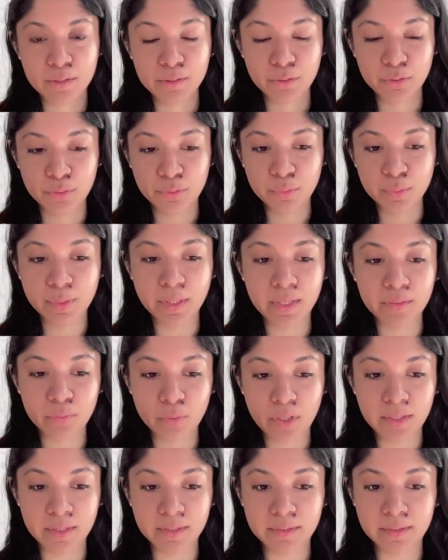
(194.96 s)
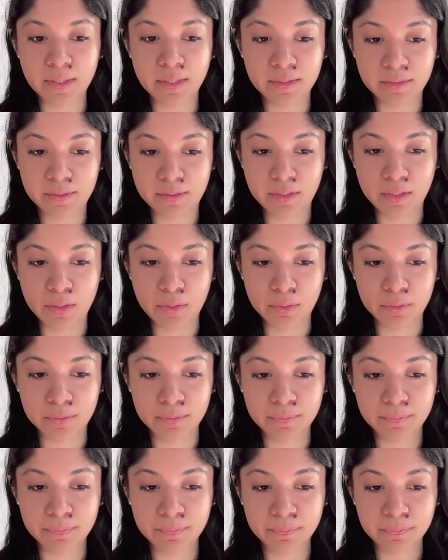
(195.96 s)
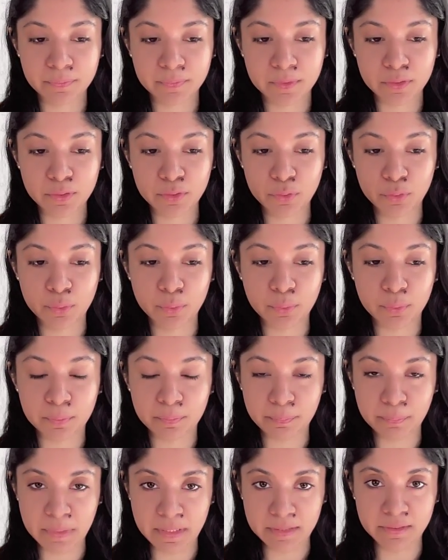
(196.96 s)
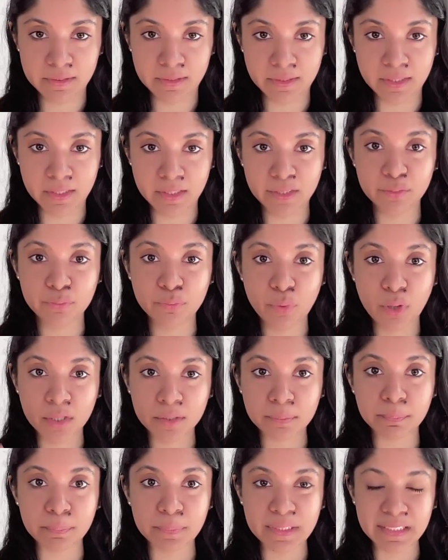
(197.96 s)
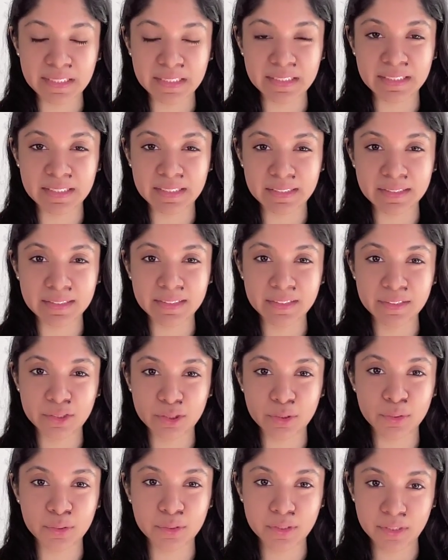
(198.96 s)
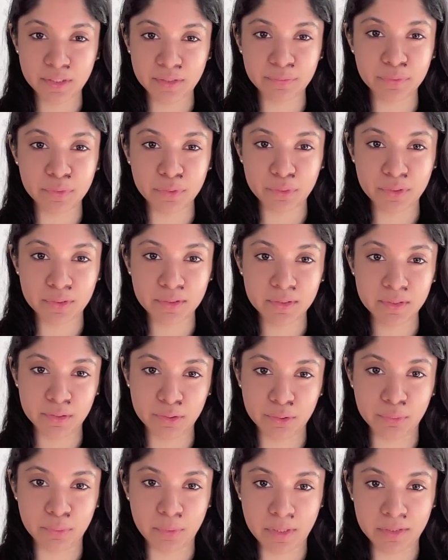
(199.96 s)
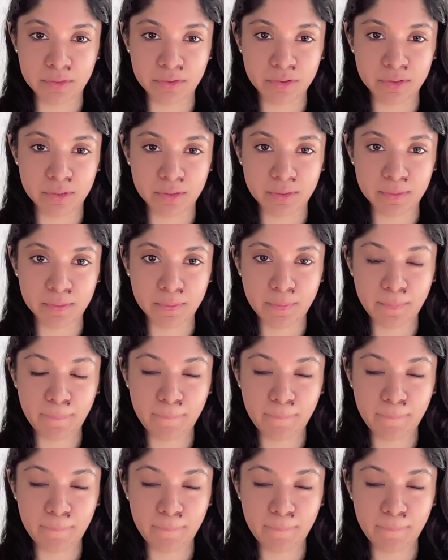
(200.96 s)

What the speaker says: So you can write that down. So basically, what meaning did you give to the situation?